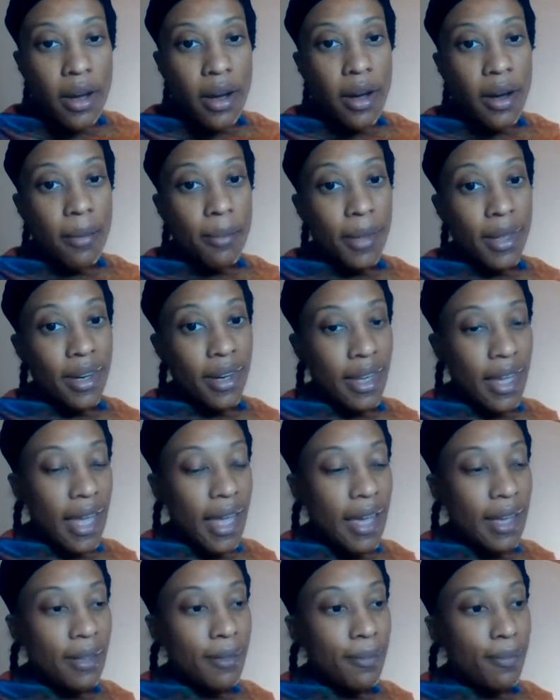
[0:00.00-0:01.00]
And
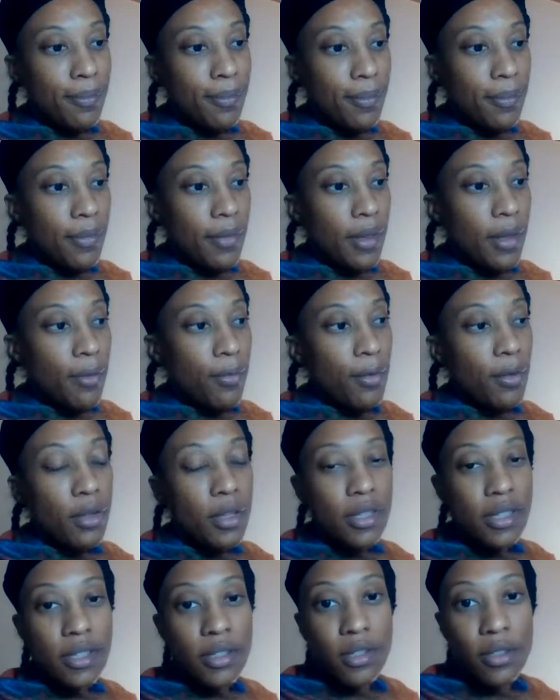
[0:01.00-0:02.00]
again, if you
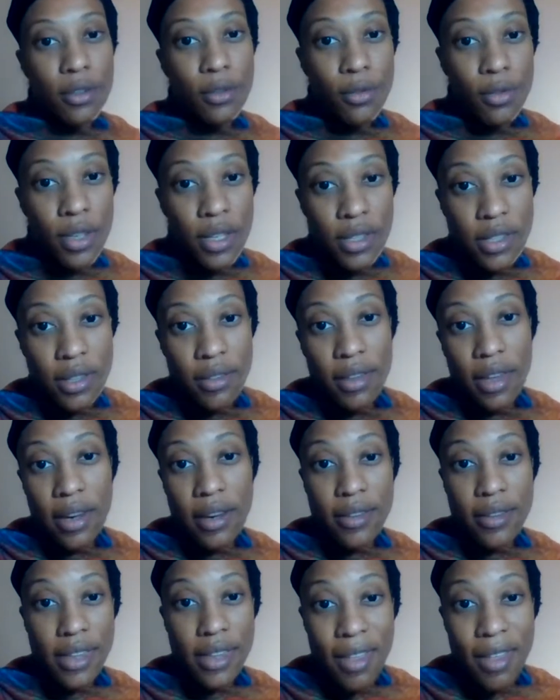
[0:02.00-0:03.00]
listen to the reason
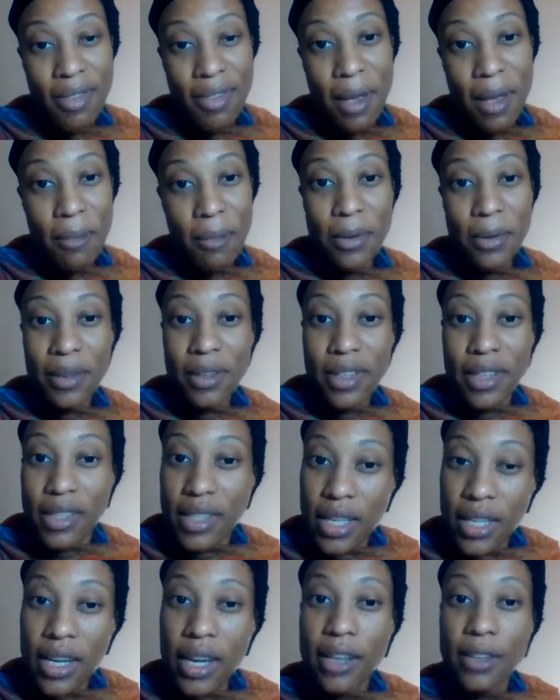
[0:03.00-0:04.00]
that is in that book, the
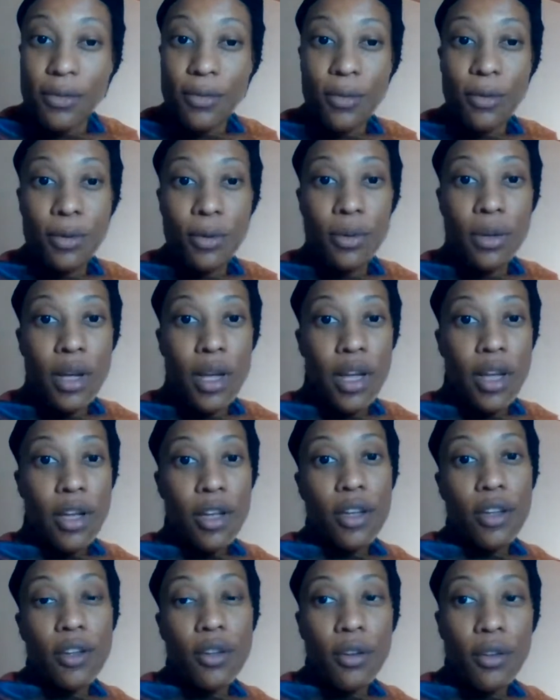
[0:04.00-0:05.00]
10X rule,
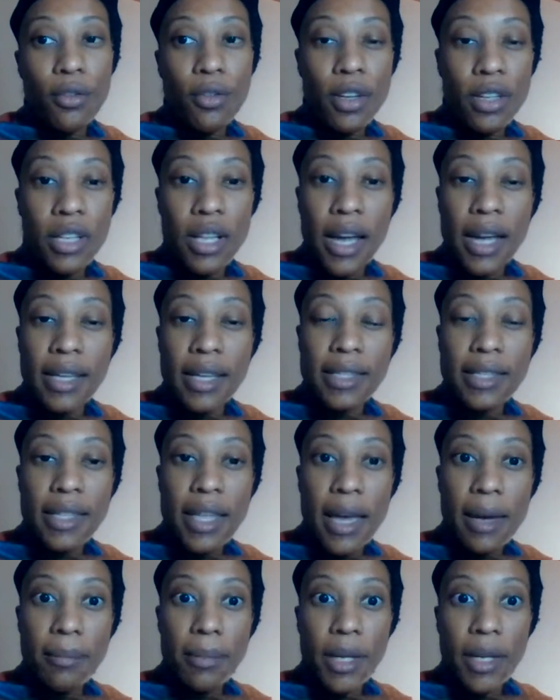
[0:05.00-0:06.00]
you realize
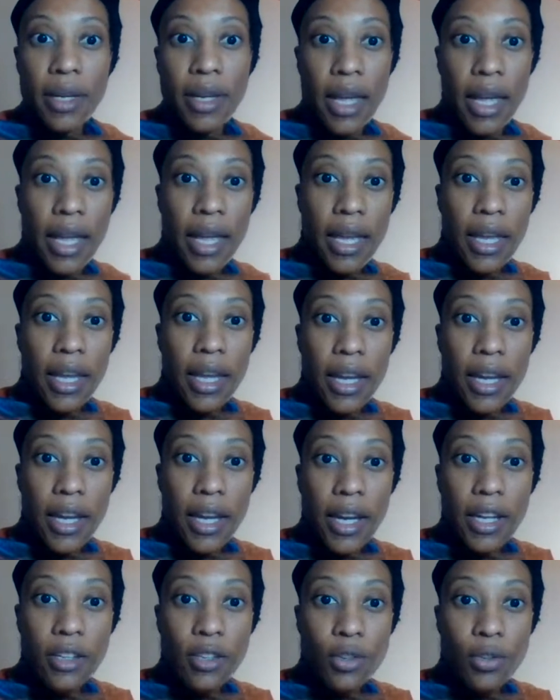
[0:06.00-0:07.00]
that being a
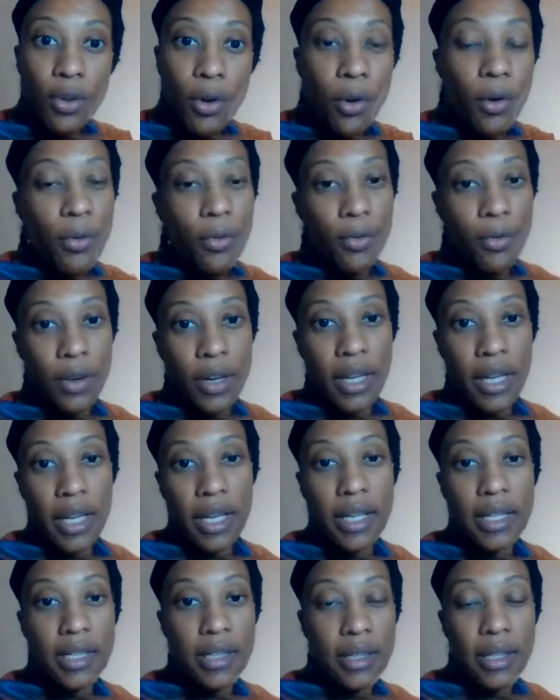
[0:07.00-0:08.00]
control freak
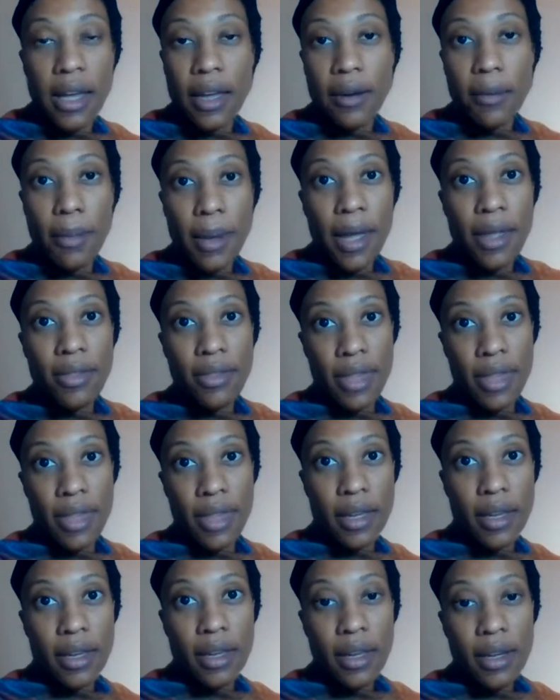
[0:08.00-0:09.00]
is not a bad
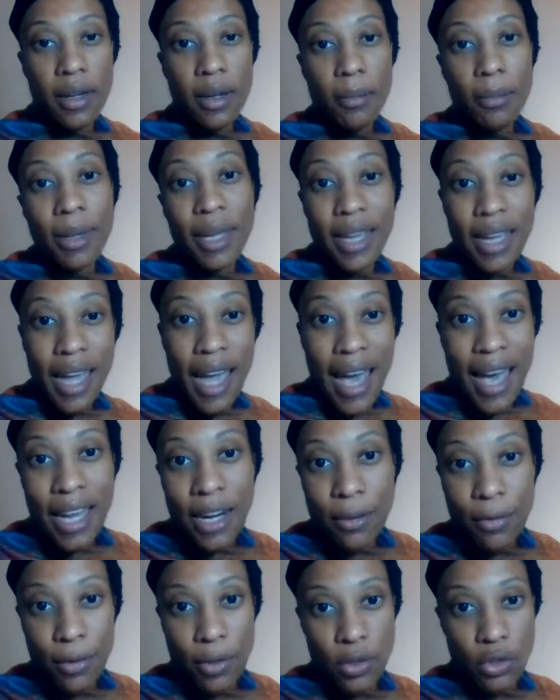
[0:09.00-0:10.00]
thing. Being
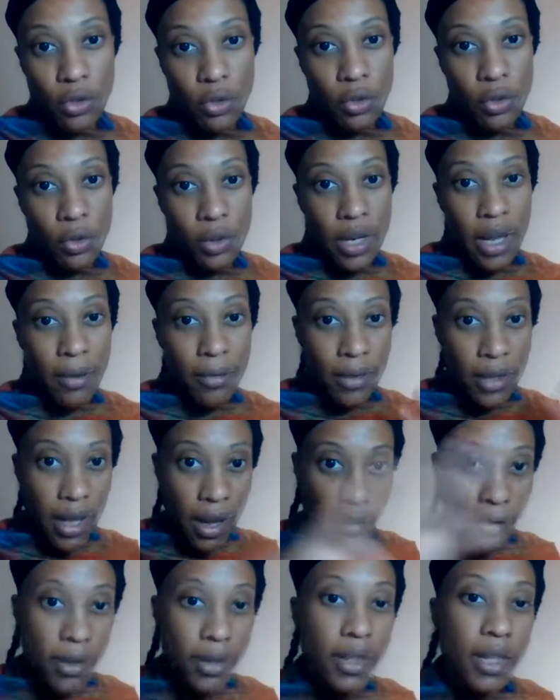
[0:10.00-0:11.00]
out of control and having
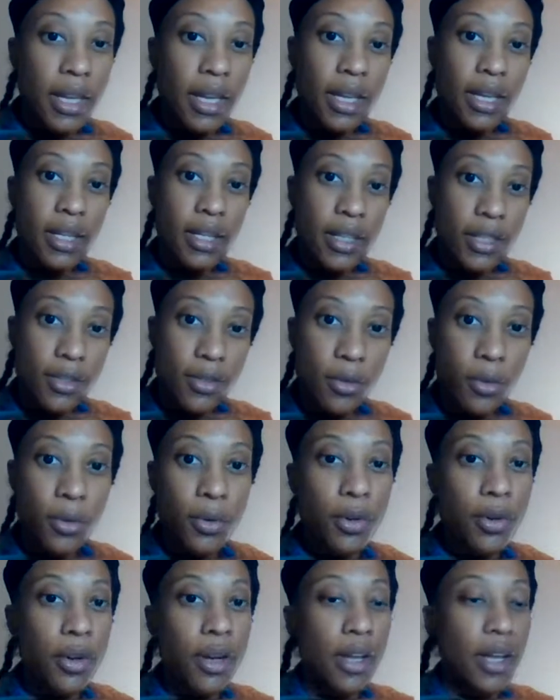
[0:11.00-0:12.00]
everything in
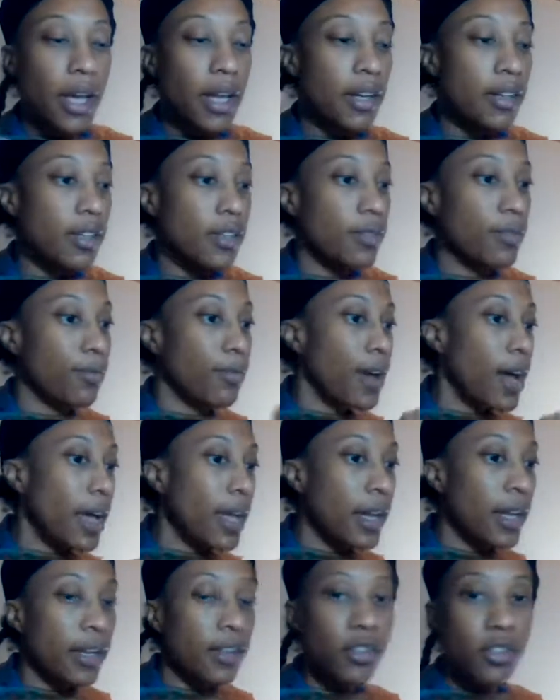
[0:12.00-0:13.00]
disorder and kind of just
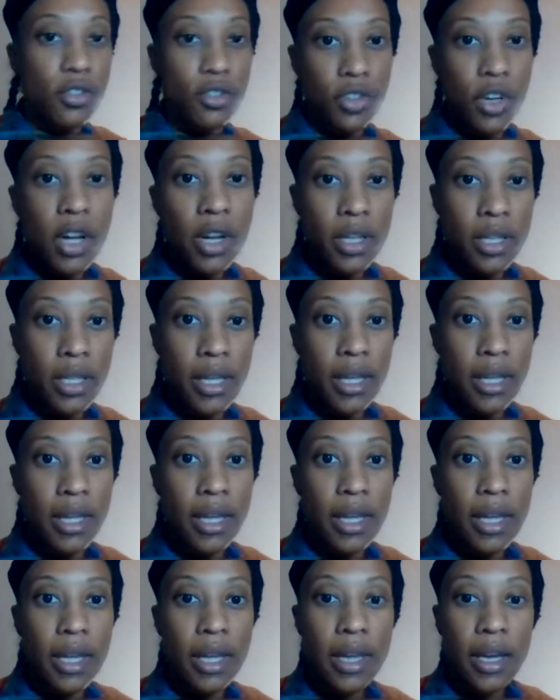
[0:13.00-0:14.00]
fighting and struggling